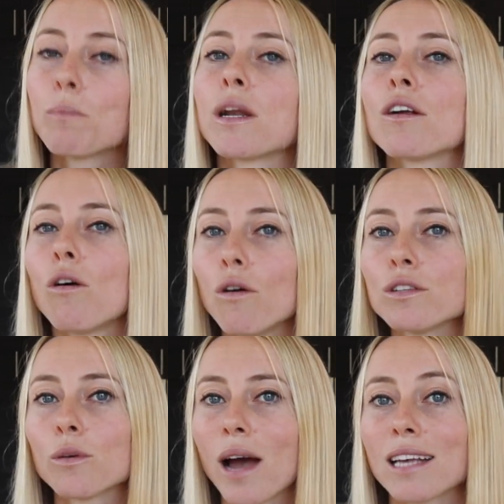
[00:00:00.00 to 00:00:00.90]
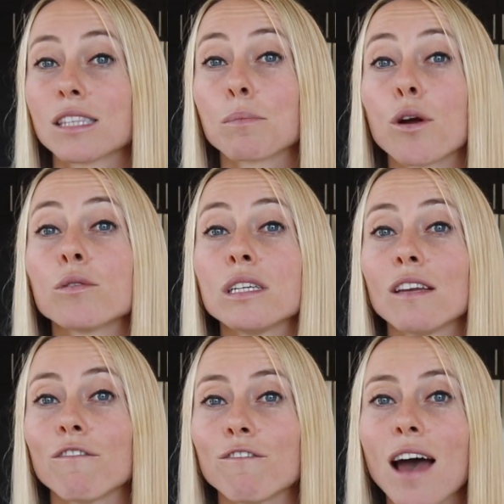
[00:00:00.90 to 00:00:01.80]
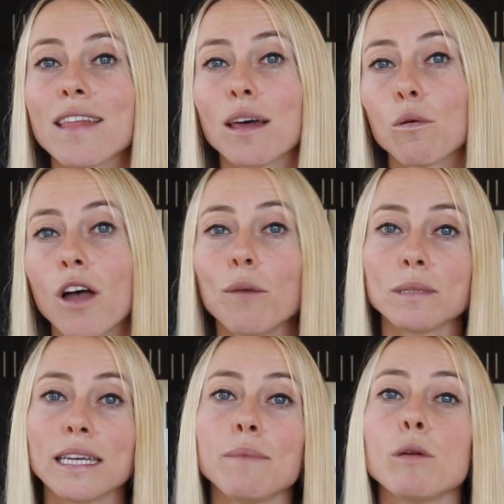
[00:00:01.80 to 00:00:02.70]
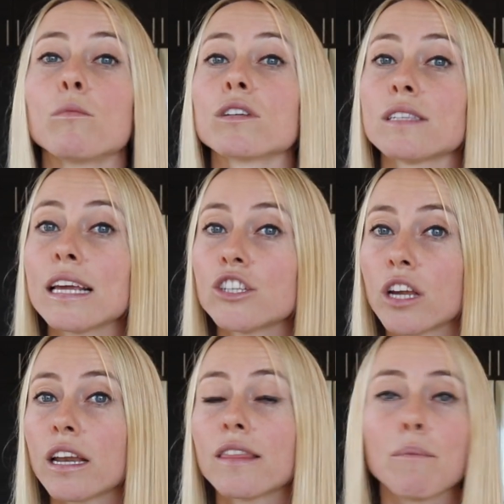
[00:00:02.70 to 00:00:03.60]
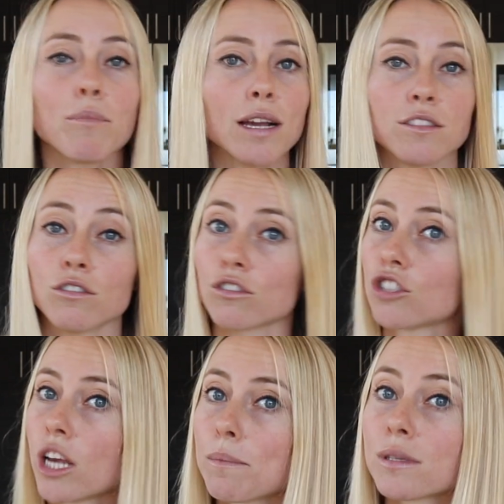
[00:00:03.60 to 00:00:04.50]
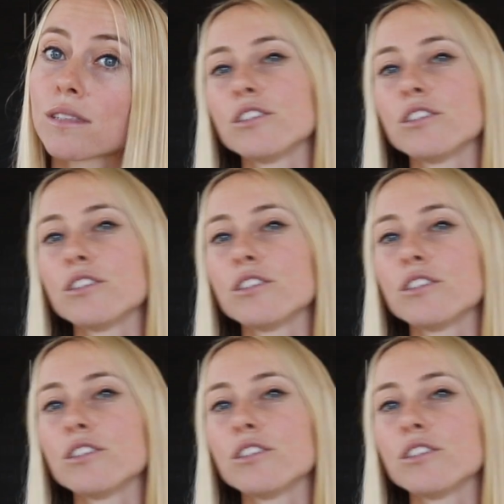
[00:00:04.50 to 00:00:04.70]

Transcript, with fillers: but it also has the protein and fat that will help to keep you more satiated than pretzels or chips.